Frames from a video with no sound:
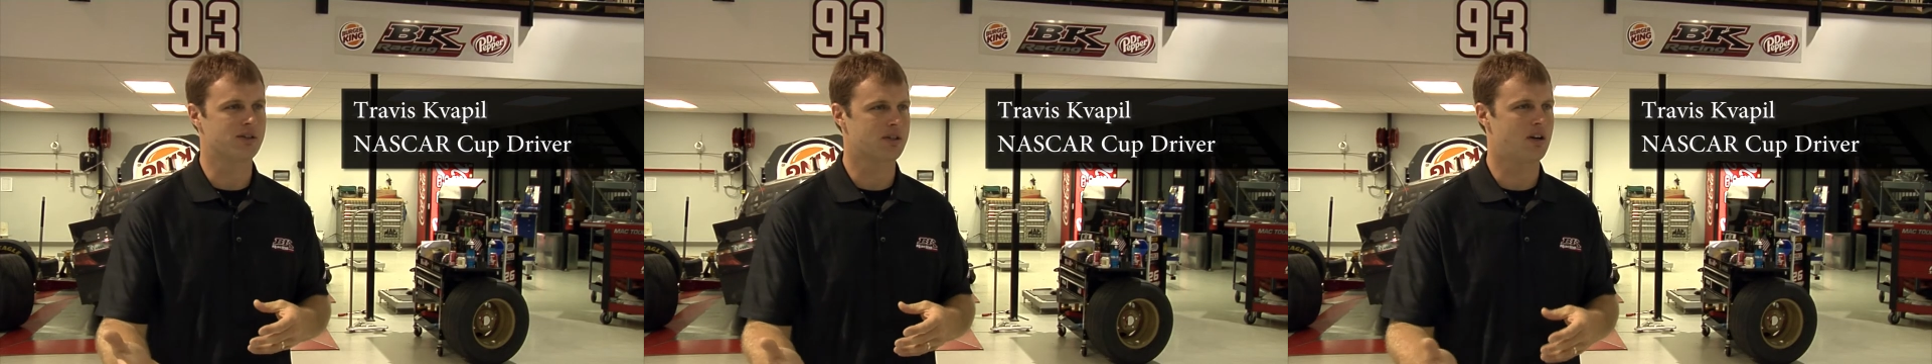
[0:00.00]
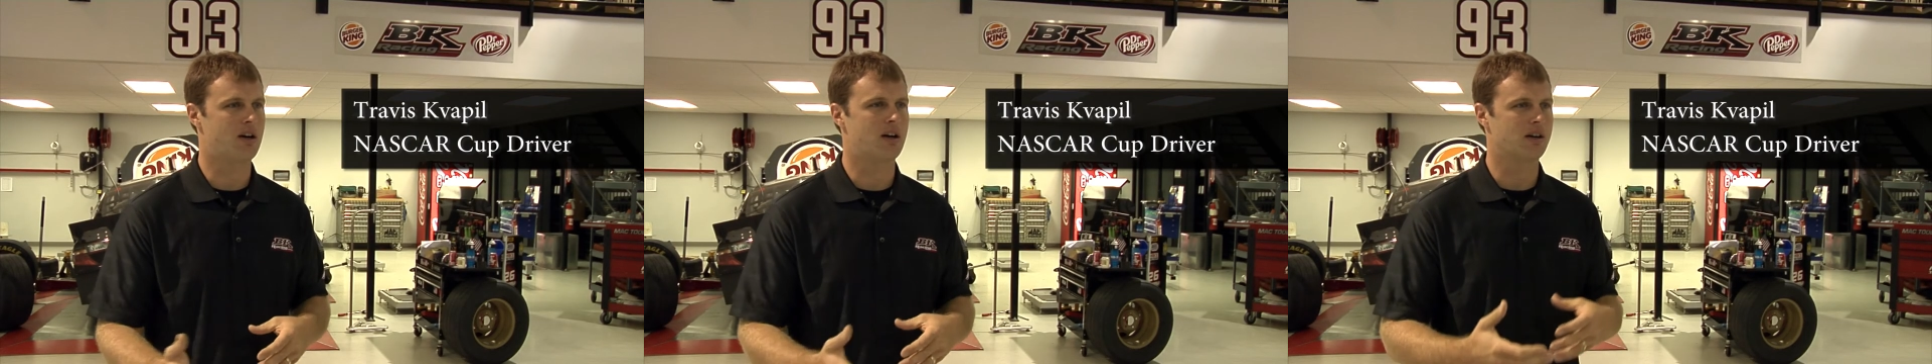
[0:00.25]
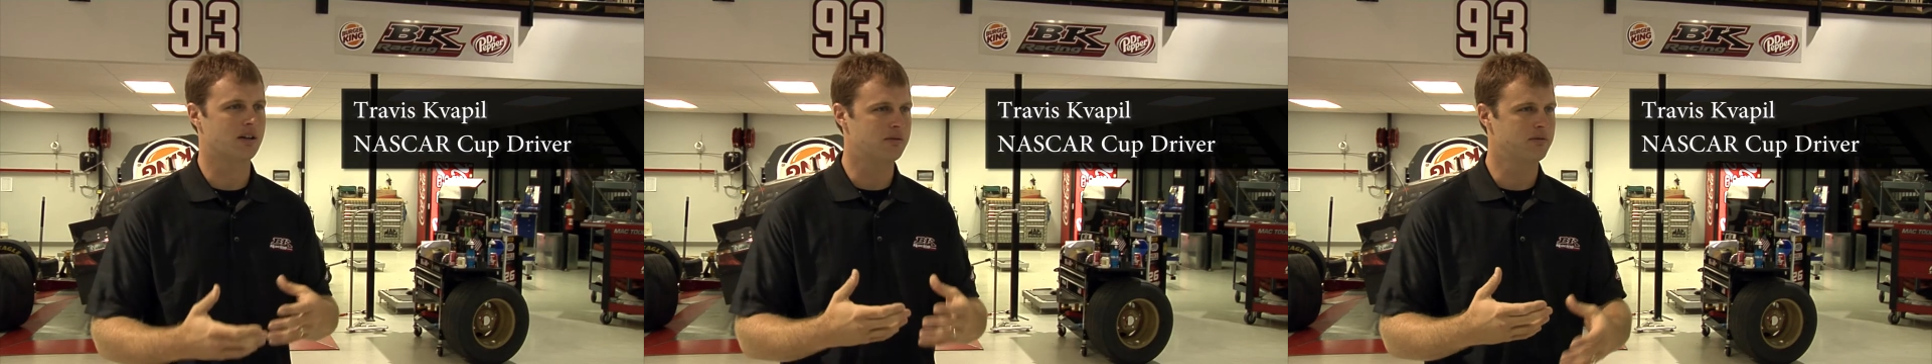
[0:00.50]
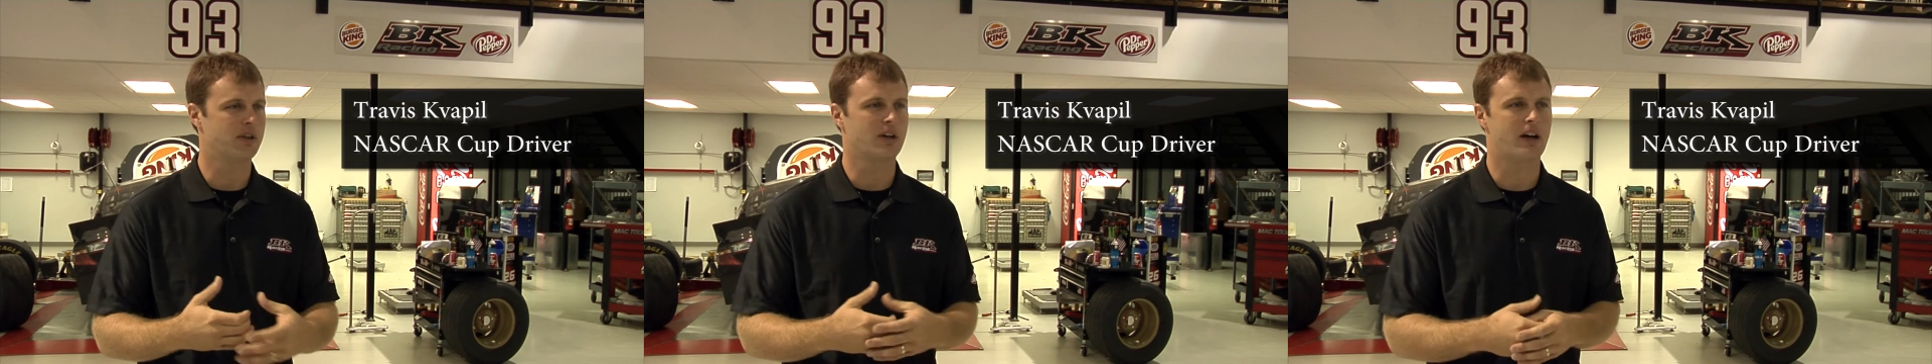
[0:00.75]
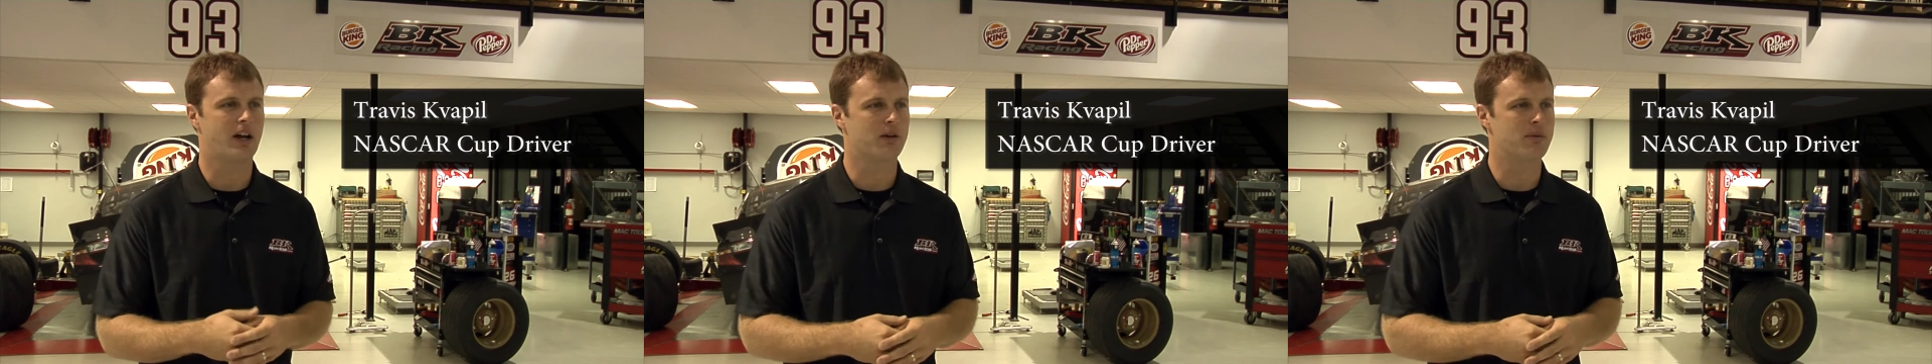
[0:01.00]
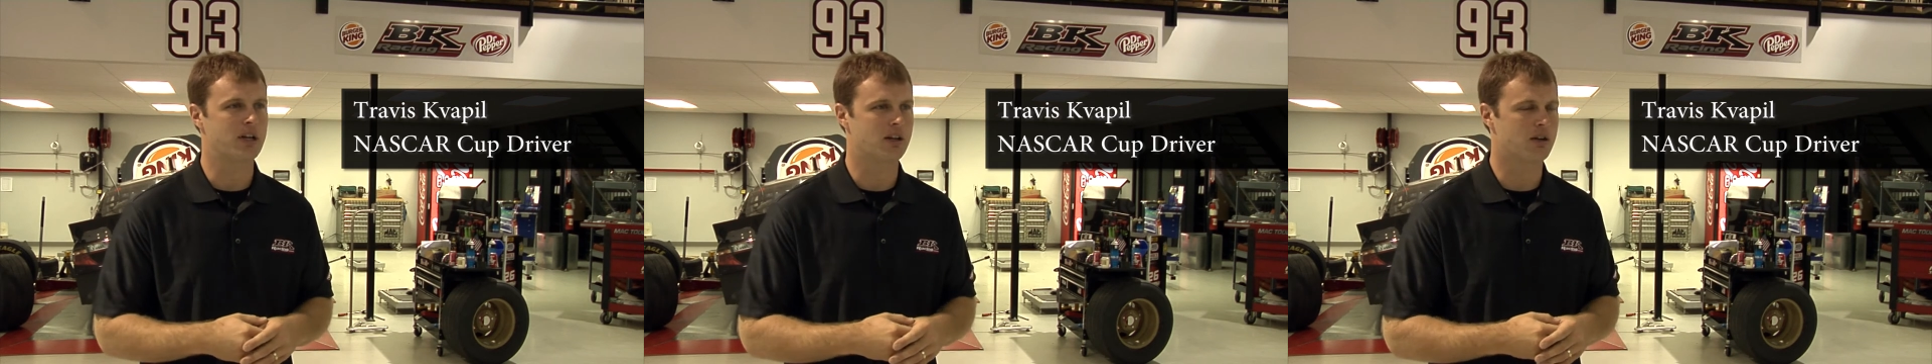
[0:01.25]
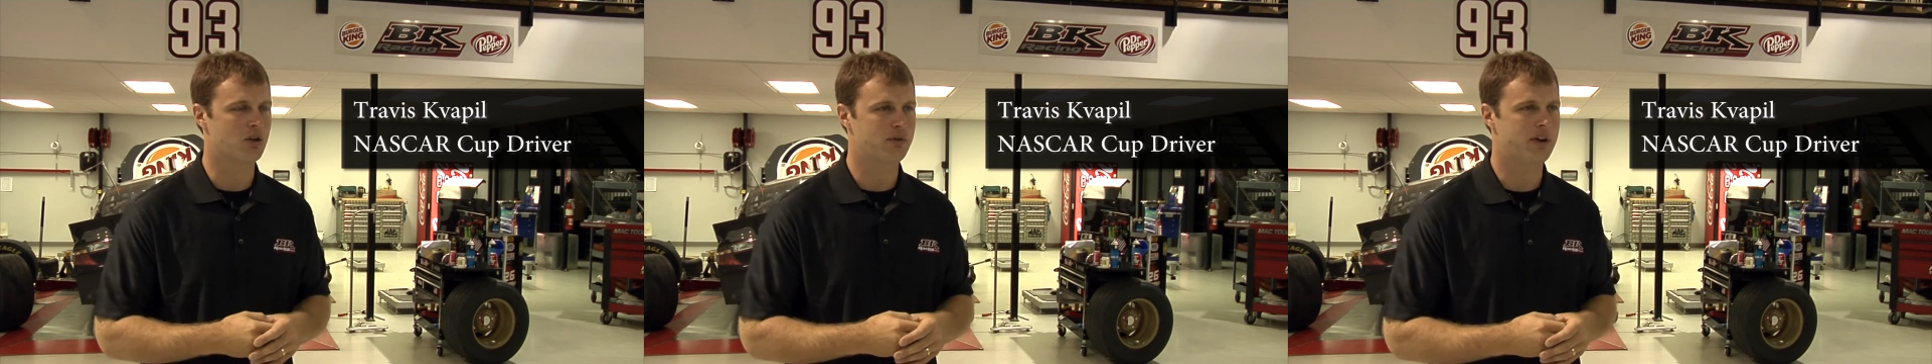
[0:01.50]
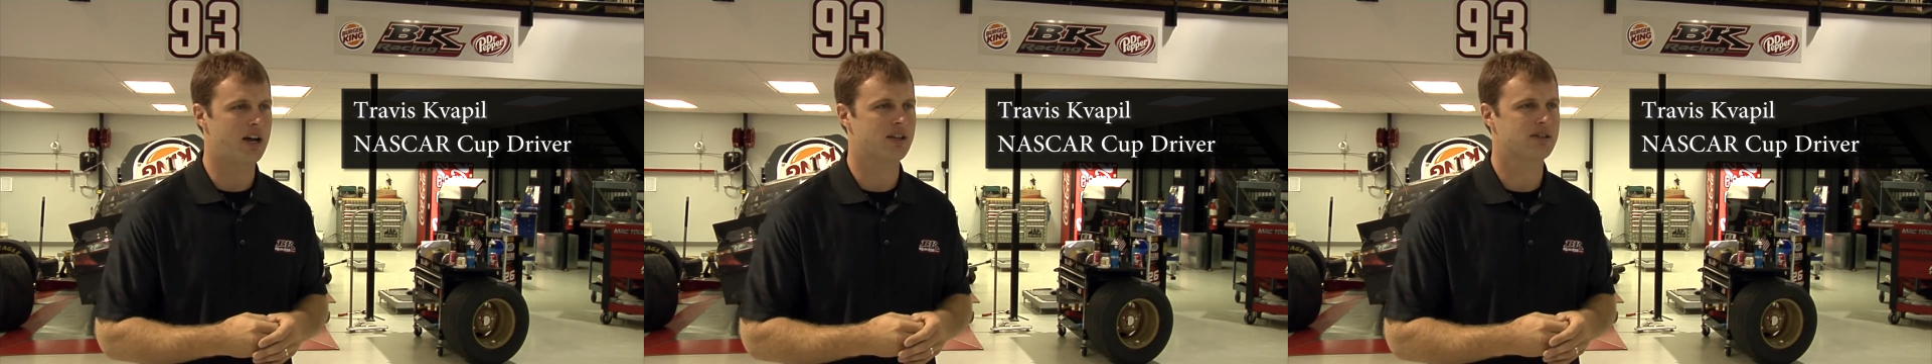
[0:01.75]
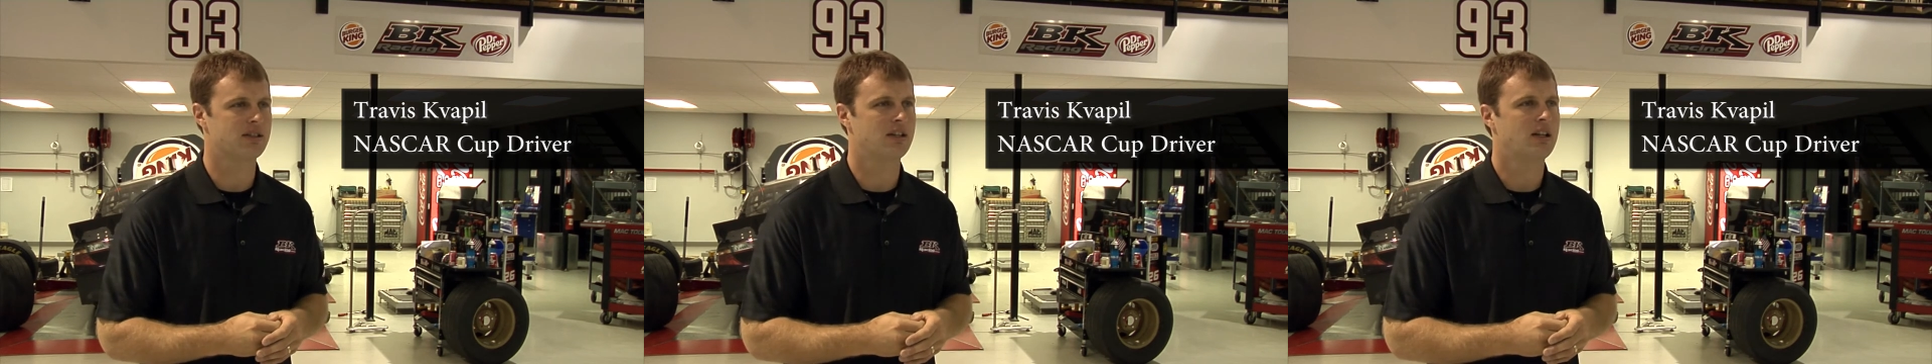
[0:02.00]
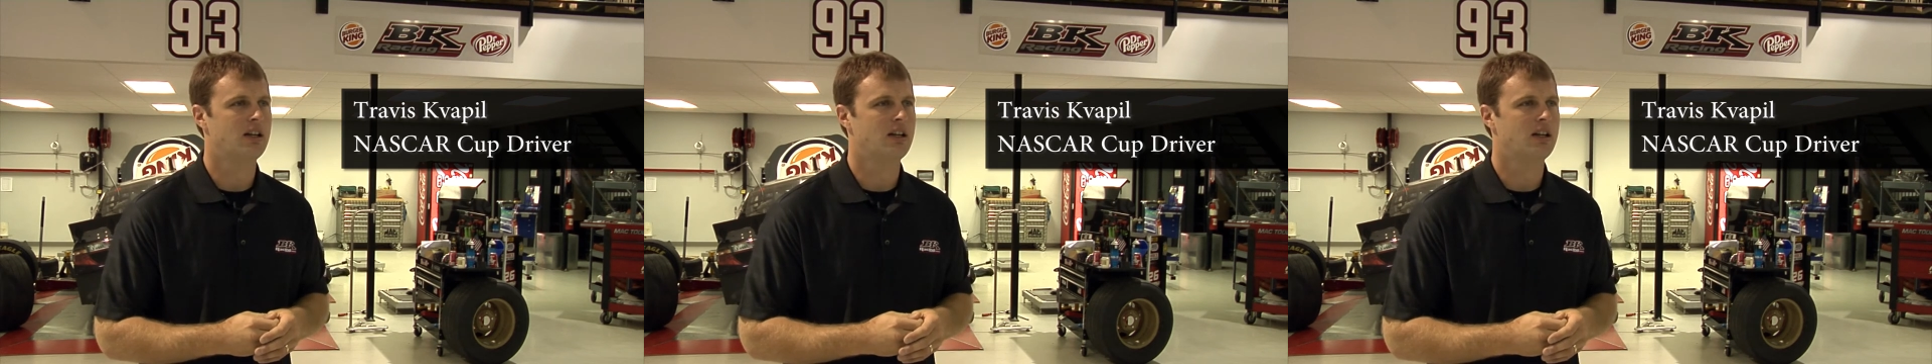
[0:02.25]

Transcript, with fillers: this car, figure out how to make it go fast.